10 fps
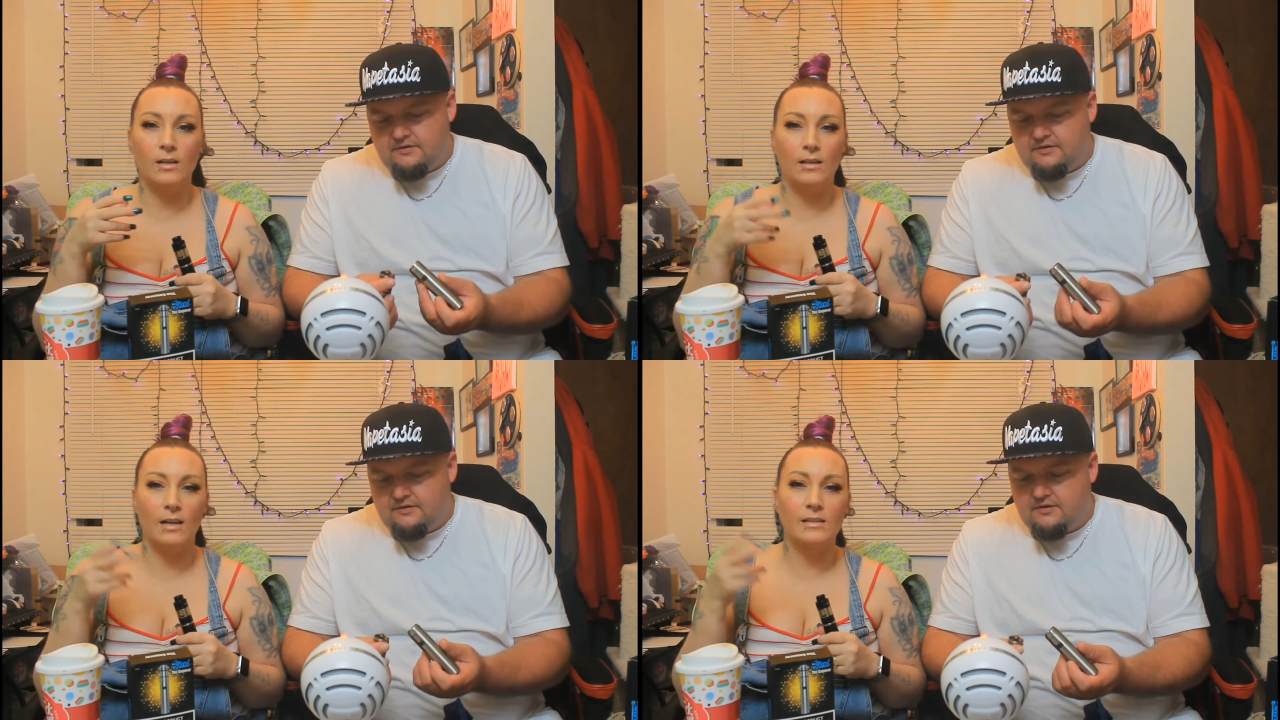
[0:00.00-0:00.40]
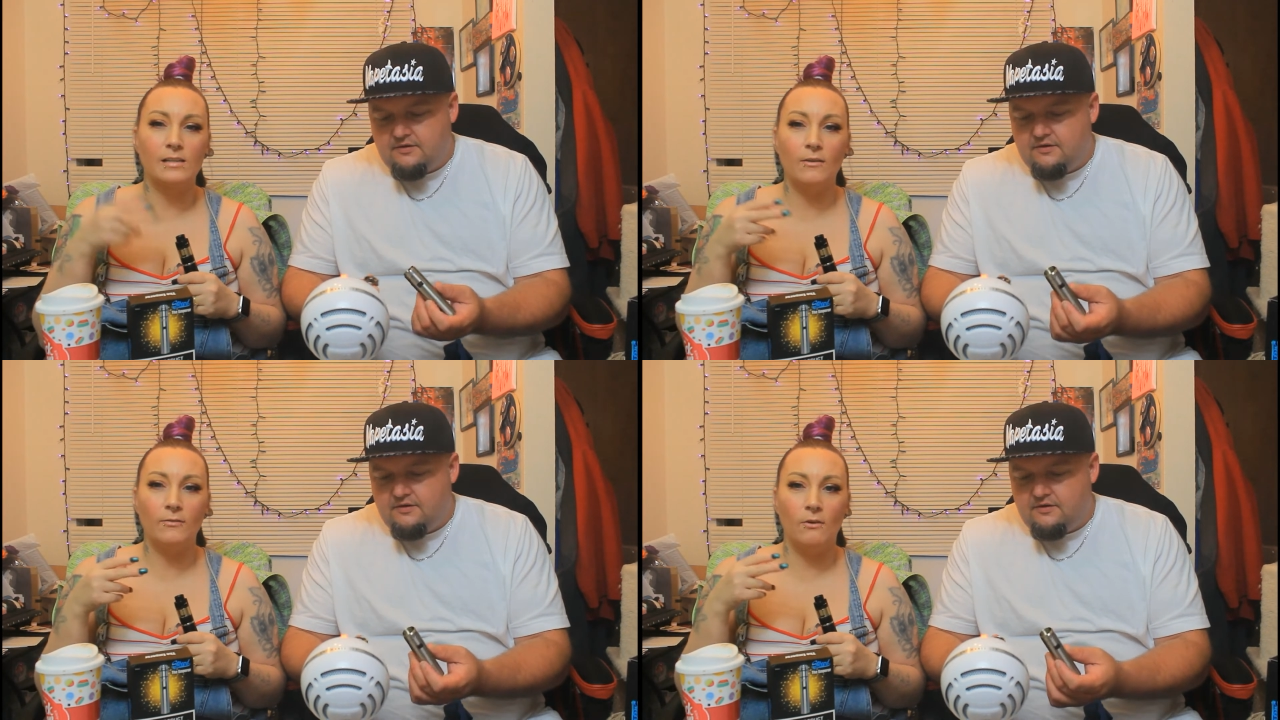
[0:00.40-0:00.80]
Speaker 1: it's
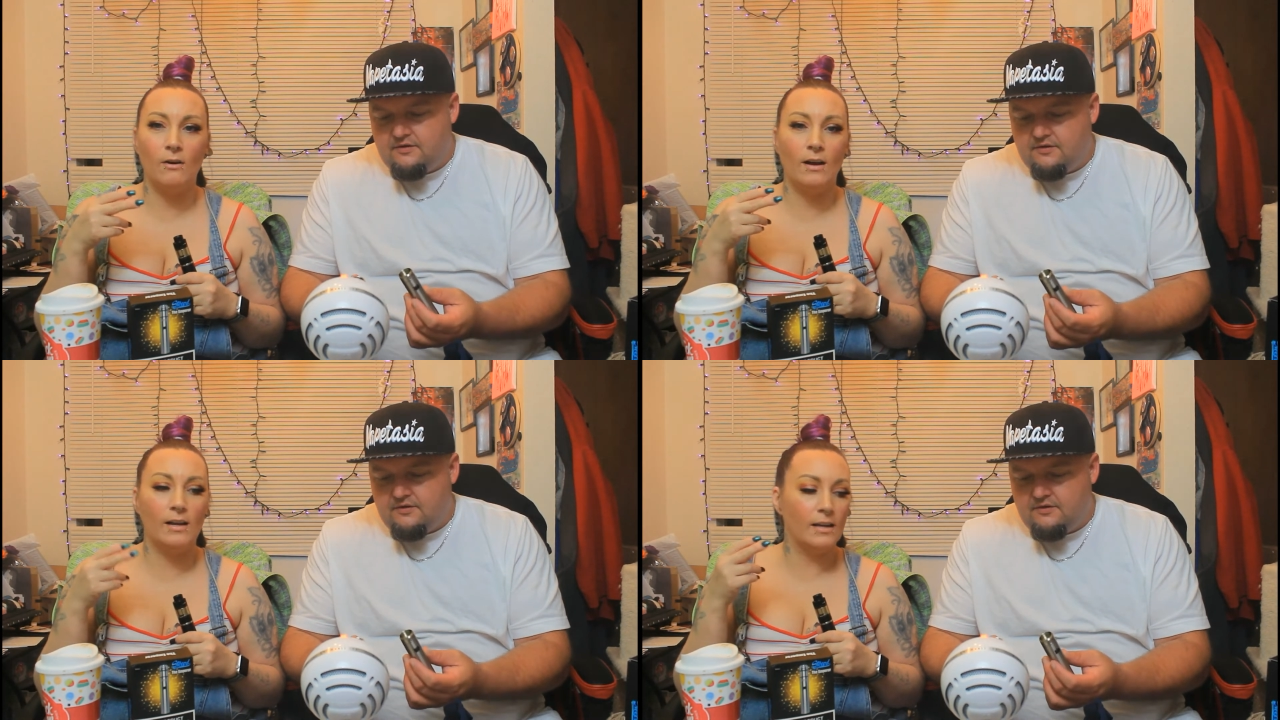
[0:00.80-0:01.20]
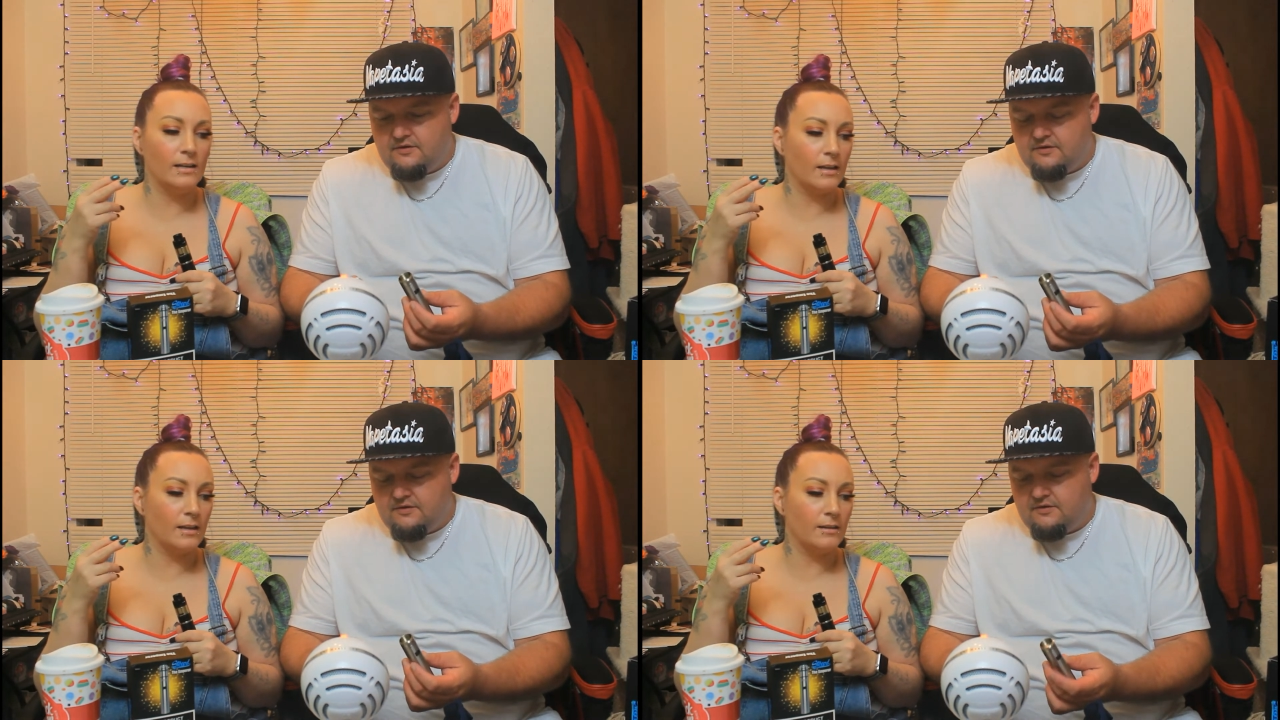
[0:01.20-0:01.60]
different. It's
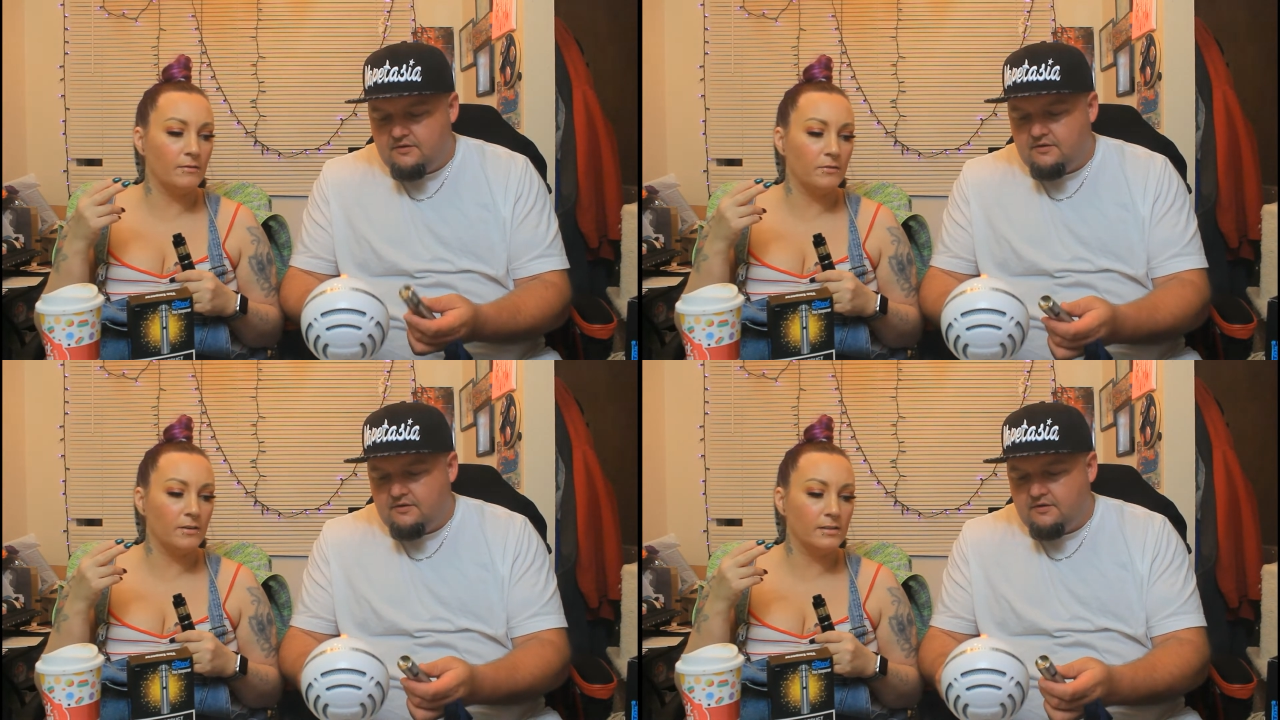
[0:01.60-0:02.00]
a different